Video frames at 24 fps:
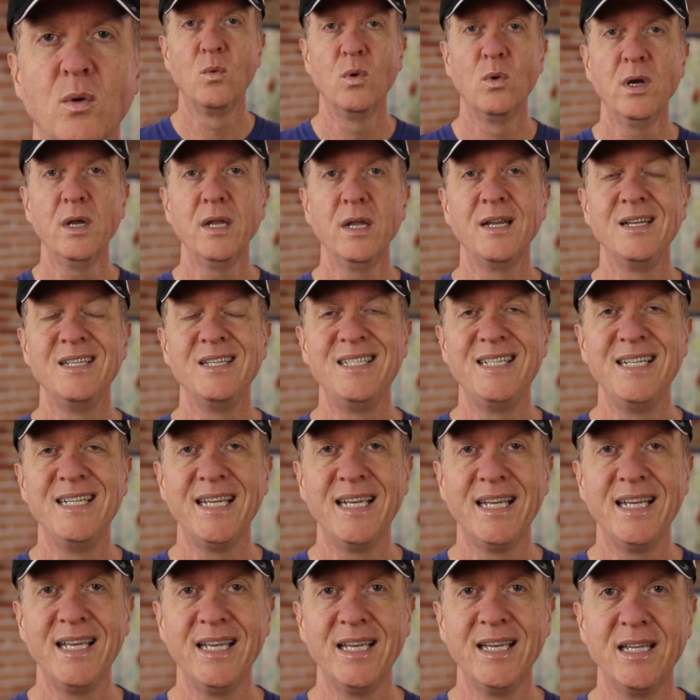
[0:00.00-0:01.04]
We're going to
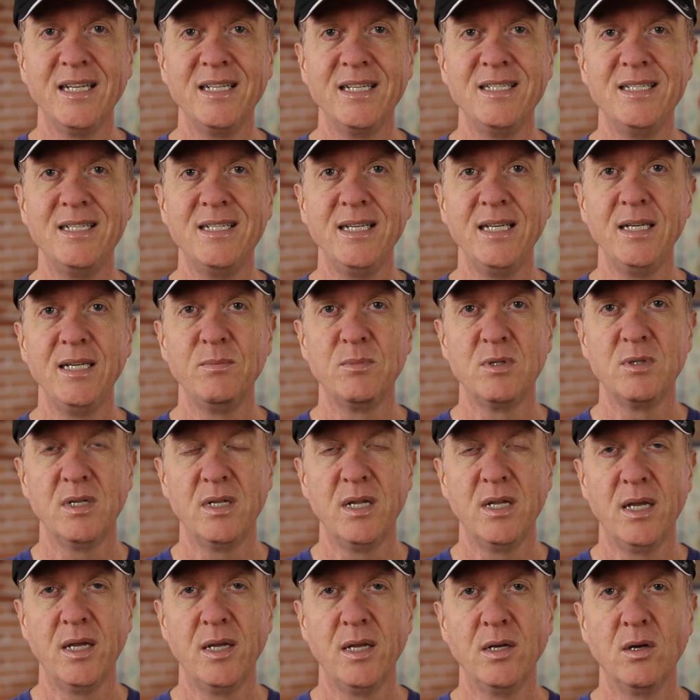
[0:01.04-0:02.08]
dig in deep
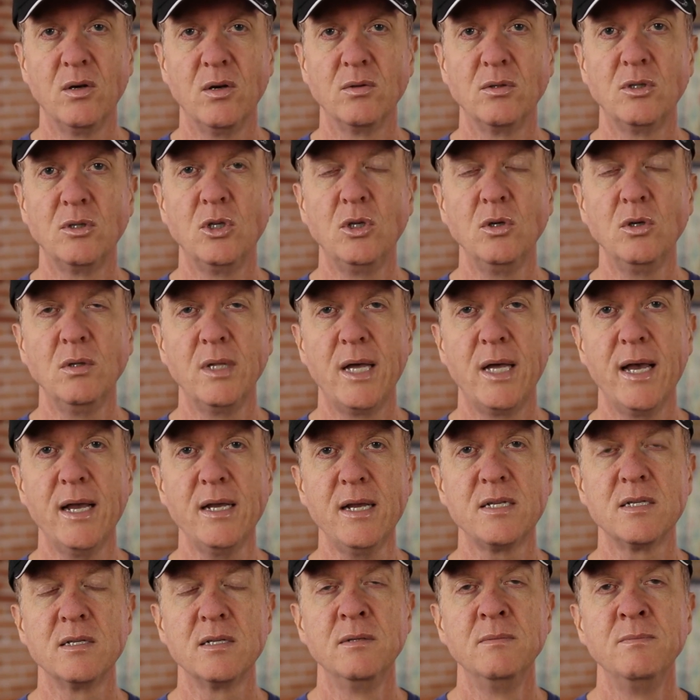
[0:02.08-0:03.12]
today on
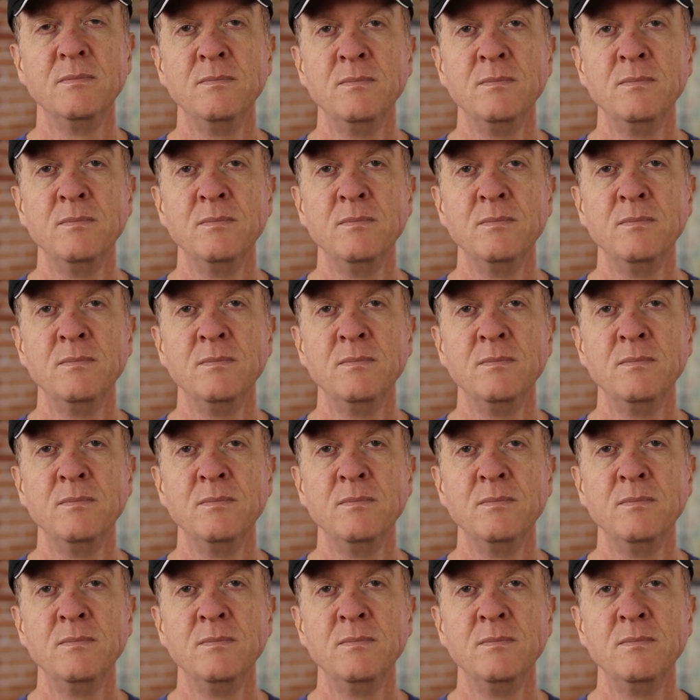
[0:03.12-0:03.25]
QLACs